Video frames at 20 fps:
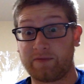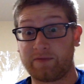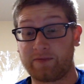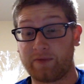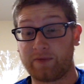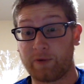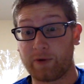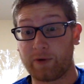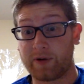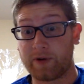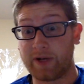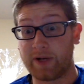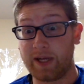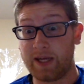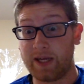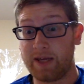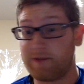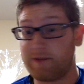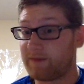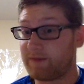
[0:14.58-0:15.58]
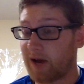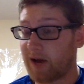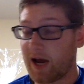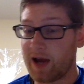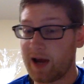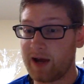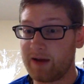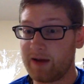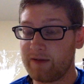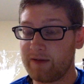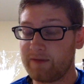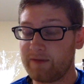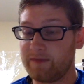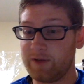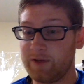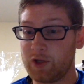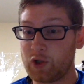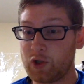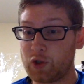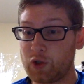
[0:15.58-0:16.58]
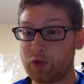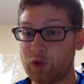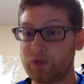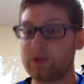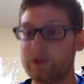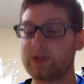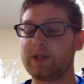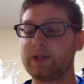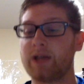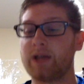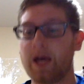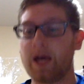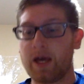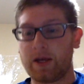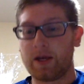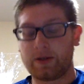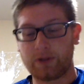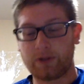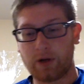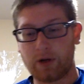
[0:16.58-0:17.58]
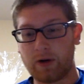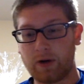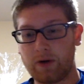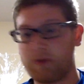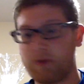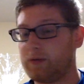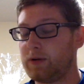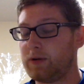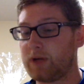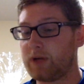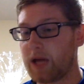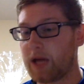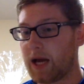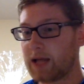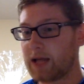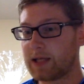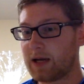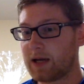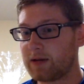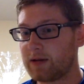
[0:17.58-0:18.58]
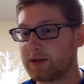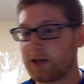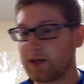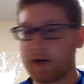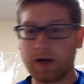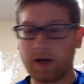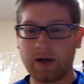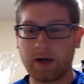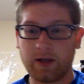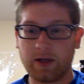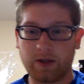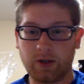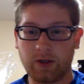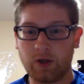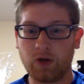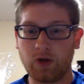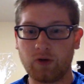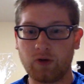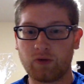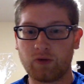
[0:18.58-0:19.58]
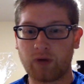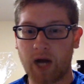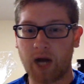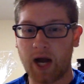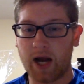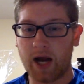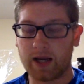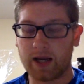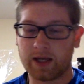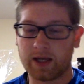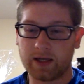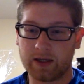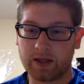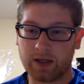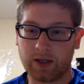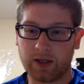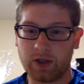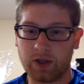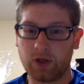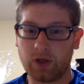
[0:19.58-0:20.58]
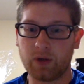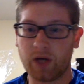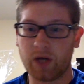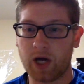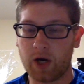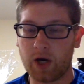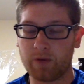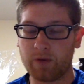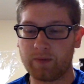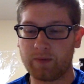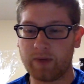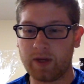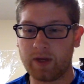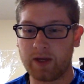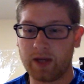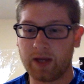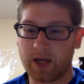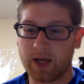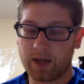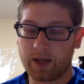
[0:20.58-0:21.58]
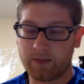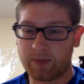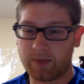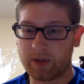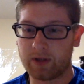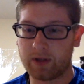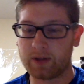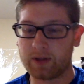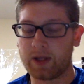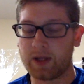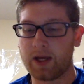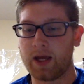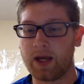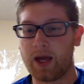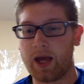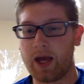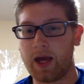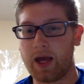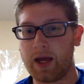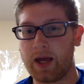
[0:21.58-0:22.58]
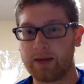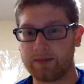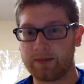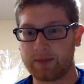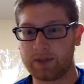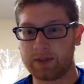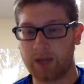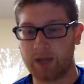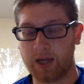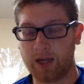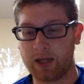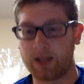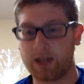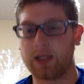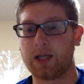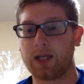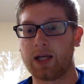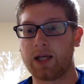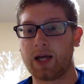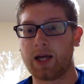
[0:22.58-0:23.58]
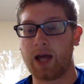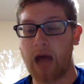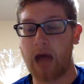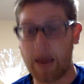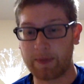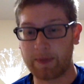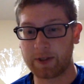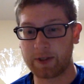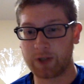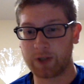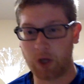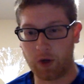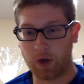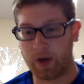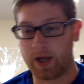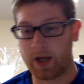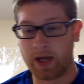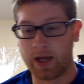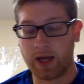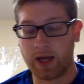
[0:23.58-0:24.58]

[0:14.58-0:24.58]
45 views. So you guys out there, you rock and you help me build a second episode.